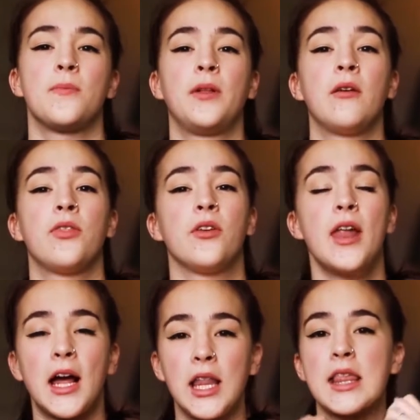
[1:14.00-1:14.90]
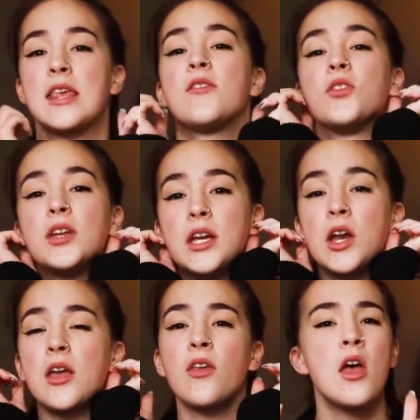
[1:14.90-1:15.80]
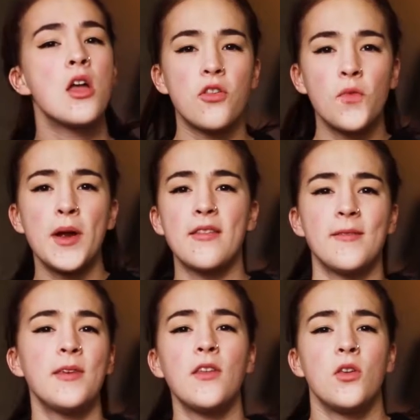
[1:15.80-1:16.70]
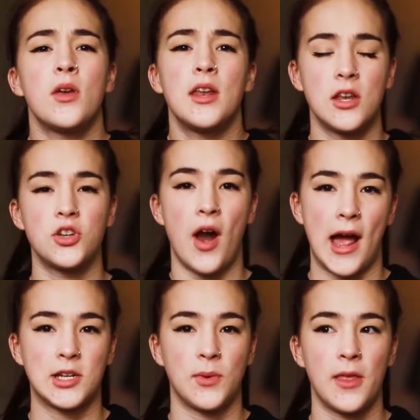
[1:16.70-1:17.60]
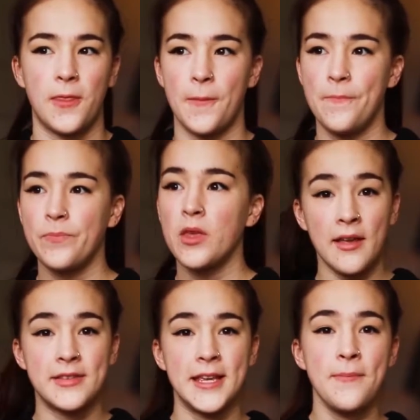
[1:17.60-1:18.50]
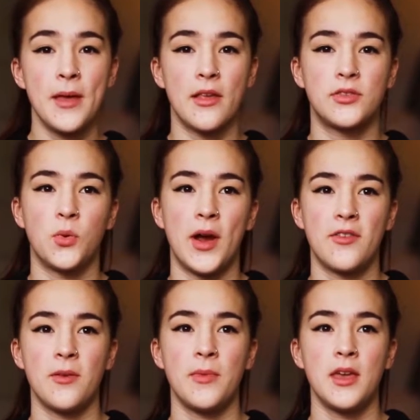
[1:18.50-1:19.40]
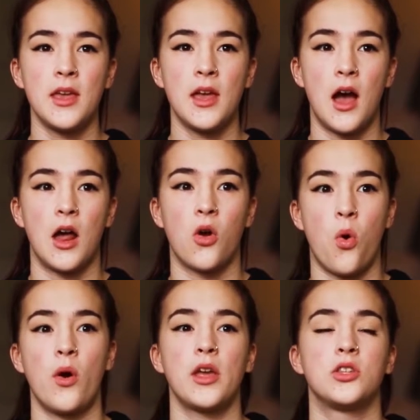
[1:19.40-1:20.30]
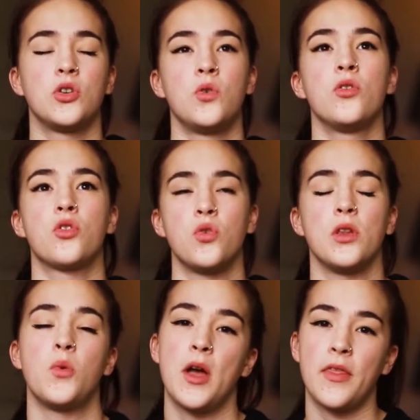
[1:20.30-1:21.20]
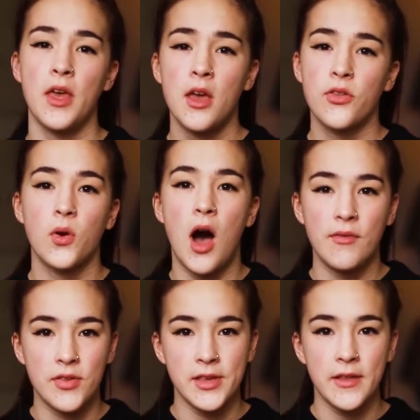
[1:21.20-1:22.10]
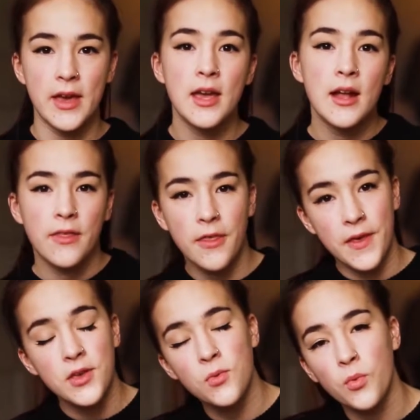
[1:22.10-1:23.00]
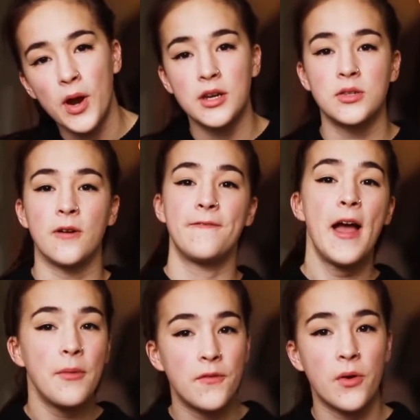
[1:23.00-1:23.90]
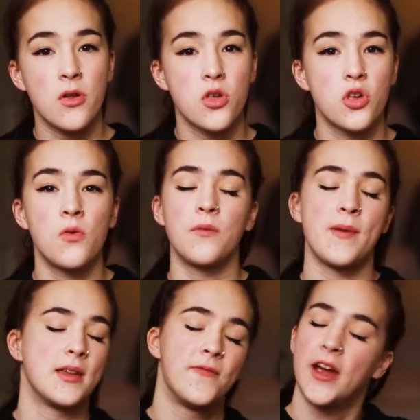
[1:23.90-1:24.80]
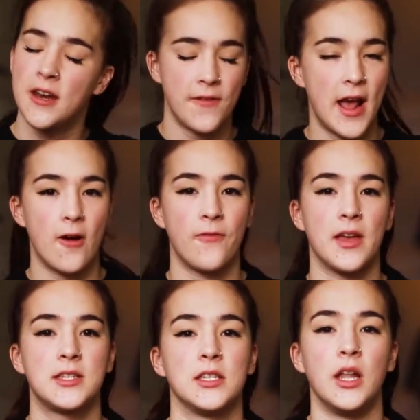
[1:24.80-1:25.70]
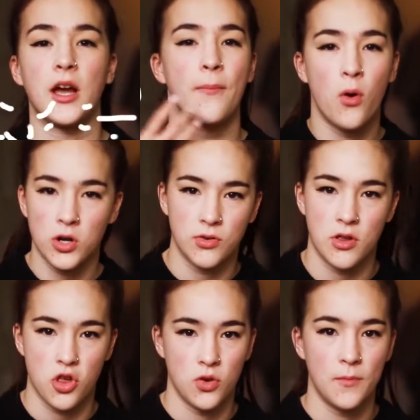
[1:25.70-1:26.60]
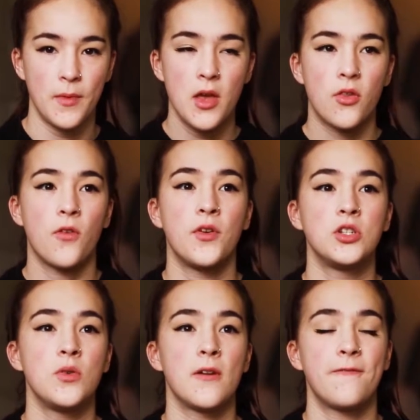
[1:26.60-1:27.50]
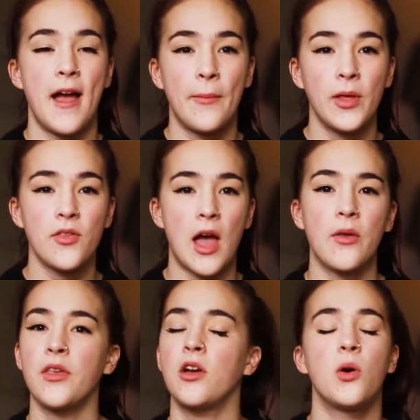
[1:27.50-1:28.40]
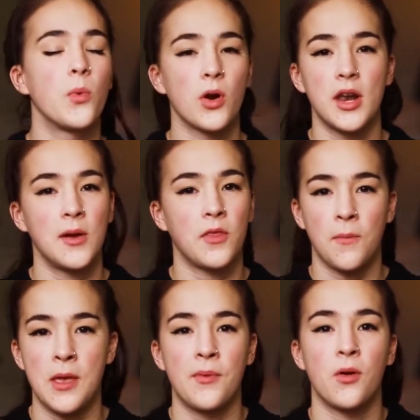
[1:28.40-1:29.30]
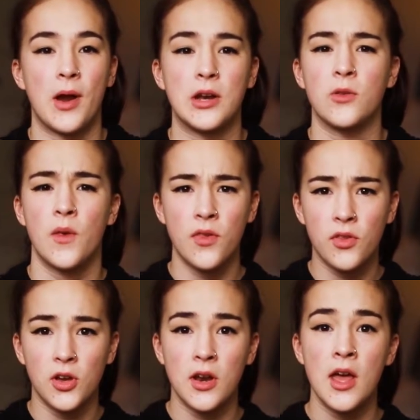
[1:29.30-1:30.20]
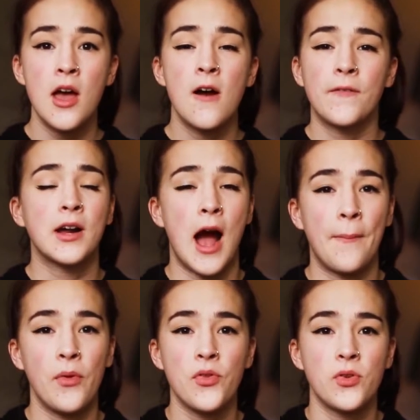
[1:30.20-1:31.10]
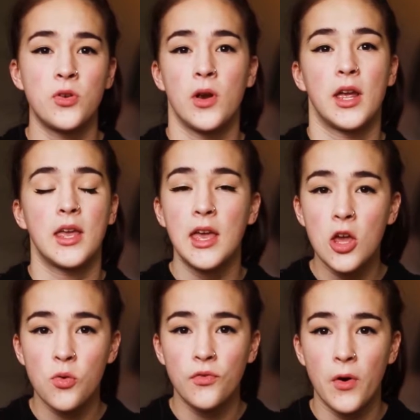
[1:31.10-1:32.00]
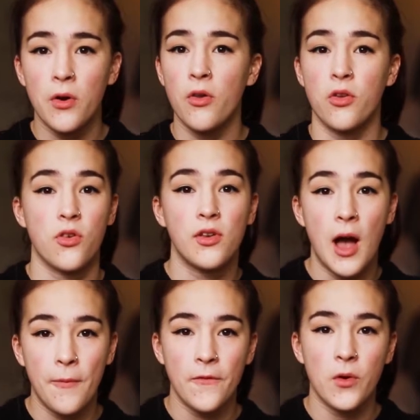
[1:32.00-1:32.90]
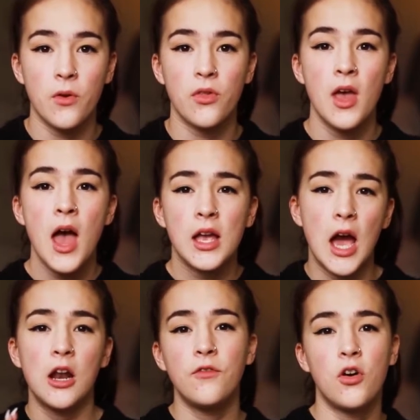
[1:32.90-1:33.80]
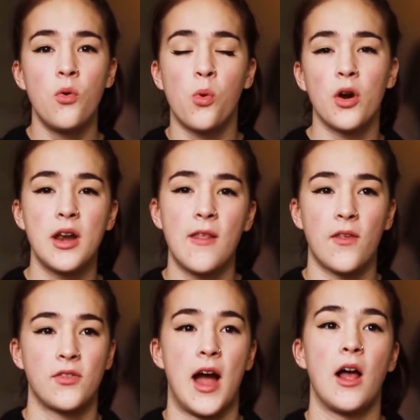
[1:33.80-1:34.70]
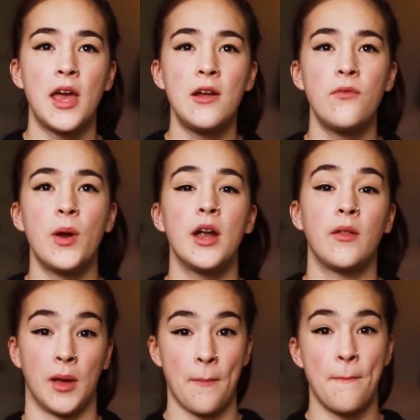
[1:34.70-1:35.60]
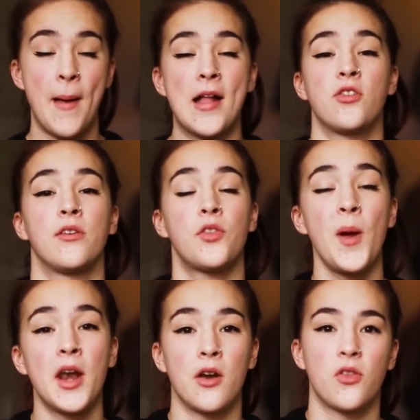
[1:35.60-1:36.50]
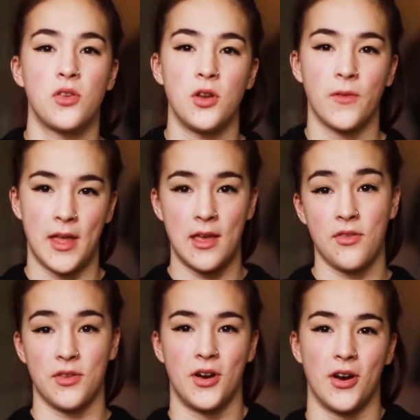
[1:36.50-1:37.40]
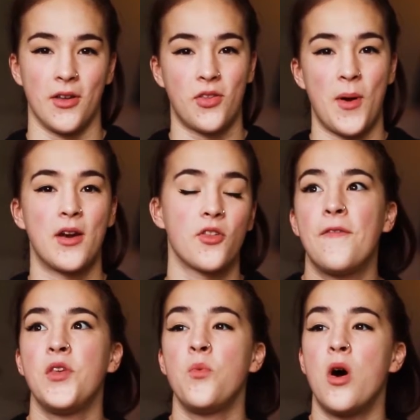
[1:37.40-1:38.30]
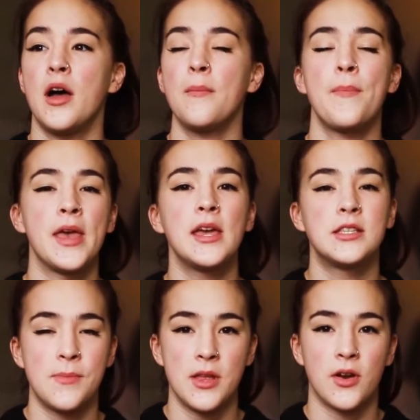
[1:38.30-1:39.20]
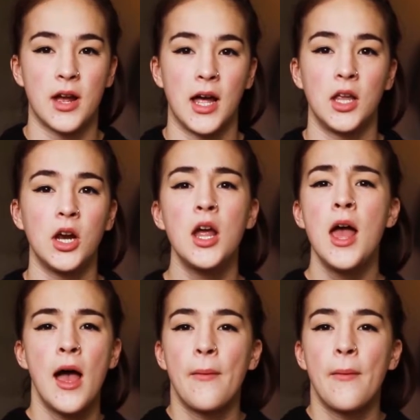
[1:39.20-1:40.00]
You can play with your necklaces or earrings. Just wear something that you can interact with. Next tip is to wear something according to who you're shooting with. So obviously, like, the thing you would wear to a family photo shoot would be a very different outfit to like a portrait shoot. So if you're doing families, I say coordinate with the people around you. This is good for couples who are doing engagement photos or just couple photos. Kind of coordinate the style. Instead of wearing like matching sweaters, you know, the his and her sweaters, if you want pink to be in your color,